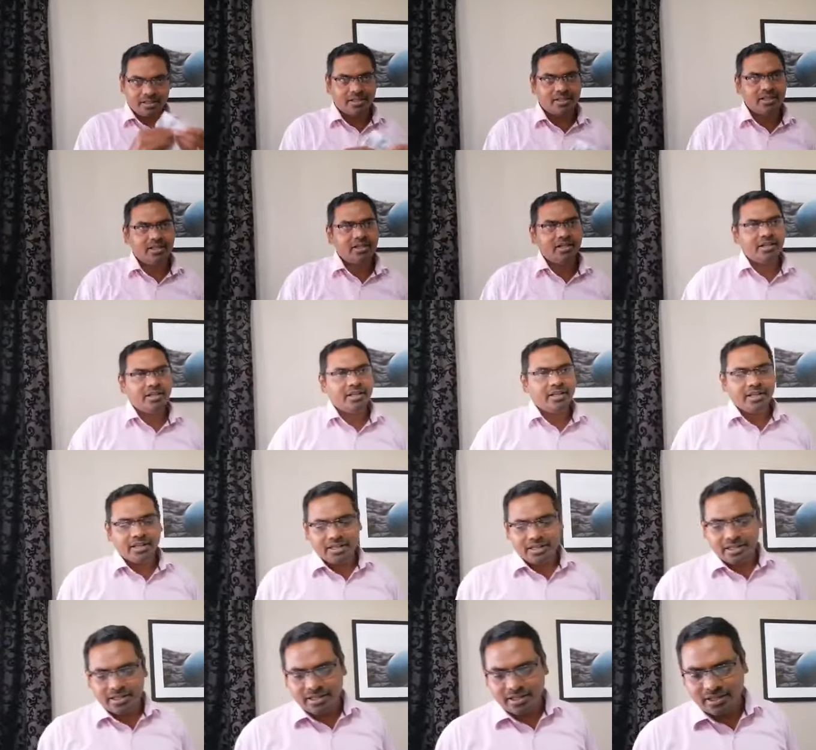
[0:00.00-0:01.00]

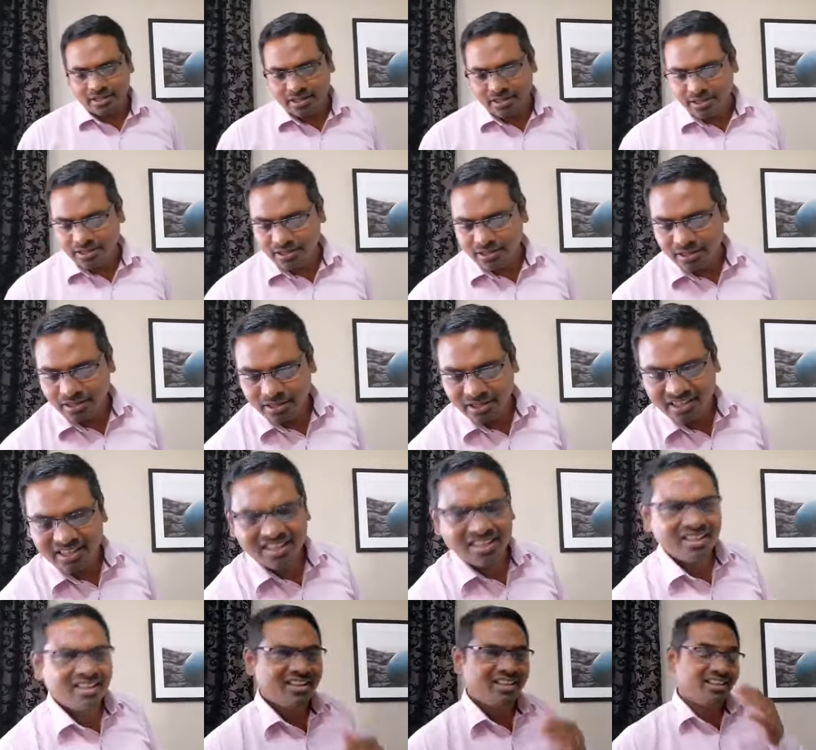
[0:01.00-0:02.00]

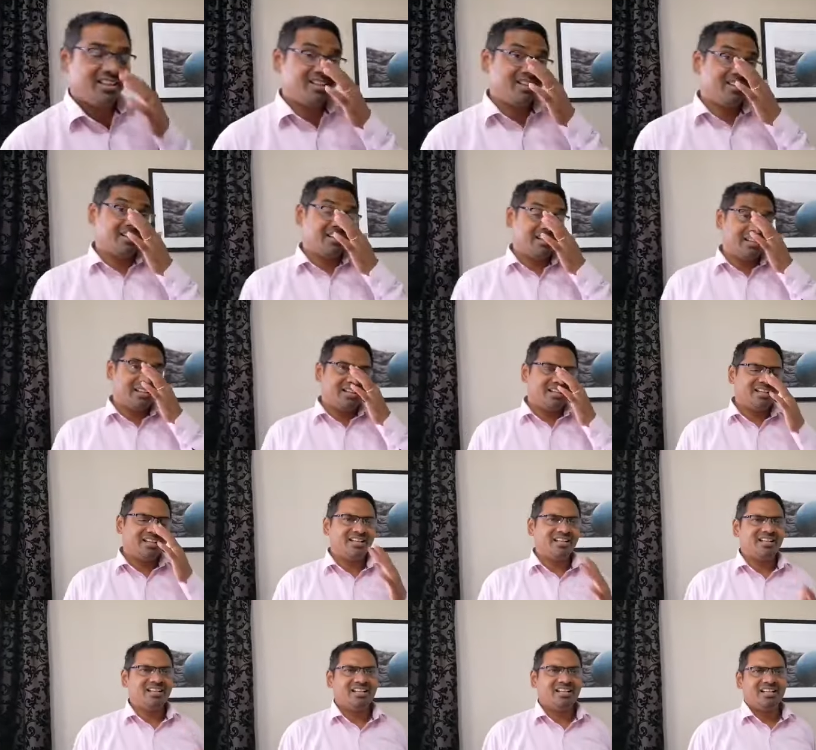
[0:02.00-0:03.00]

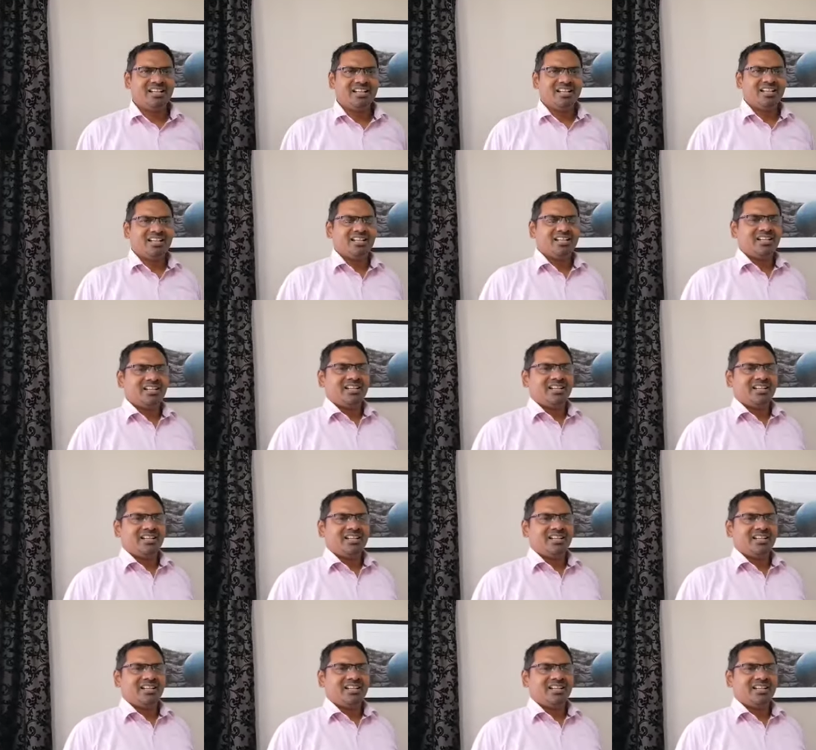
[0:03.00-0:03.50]
(no one is talking)